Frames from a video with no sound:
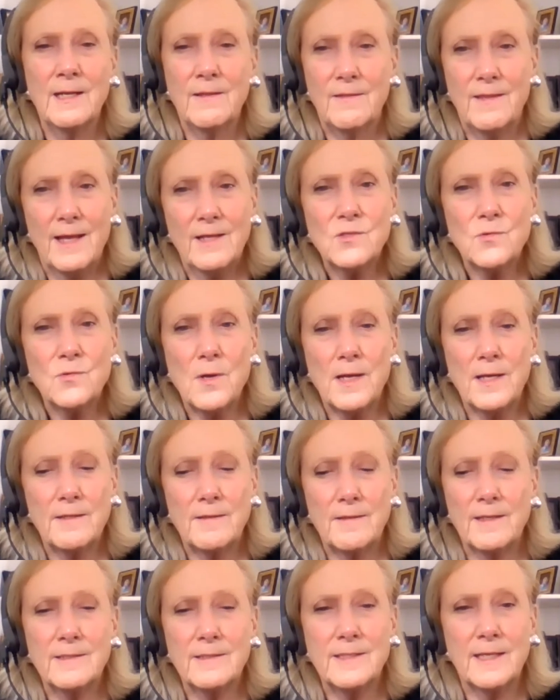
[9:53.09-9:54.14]
That's why I
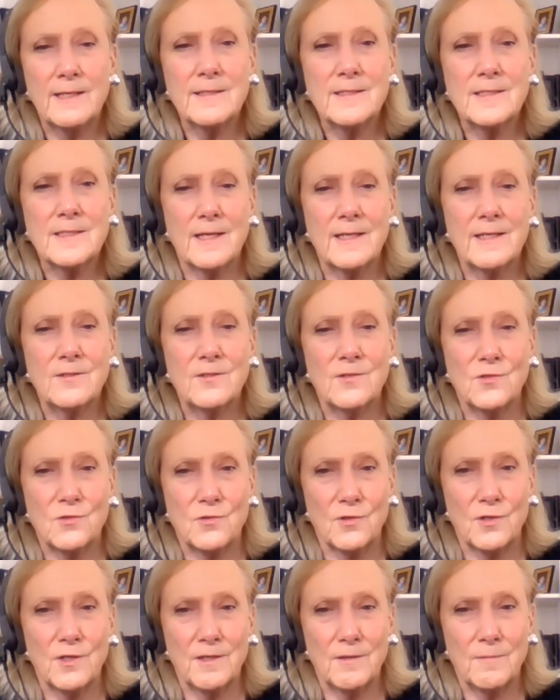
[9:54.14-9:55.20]
think data scientists
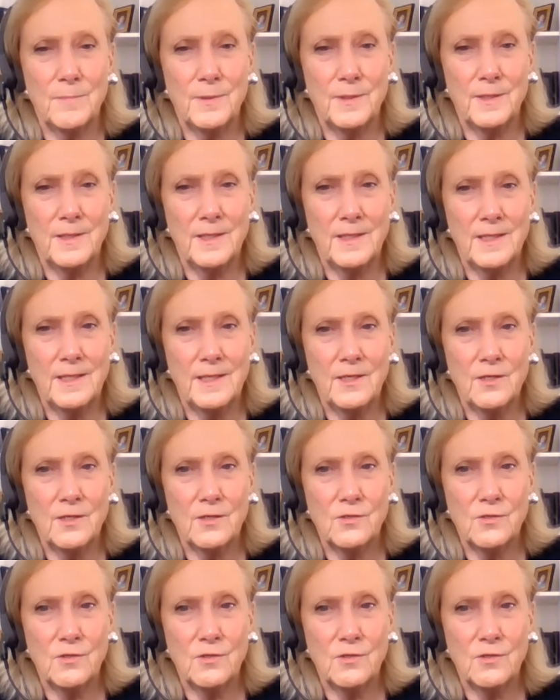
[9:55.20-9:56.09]
are going to be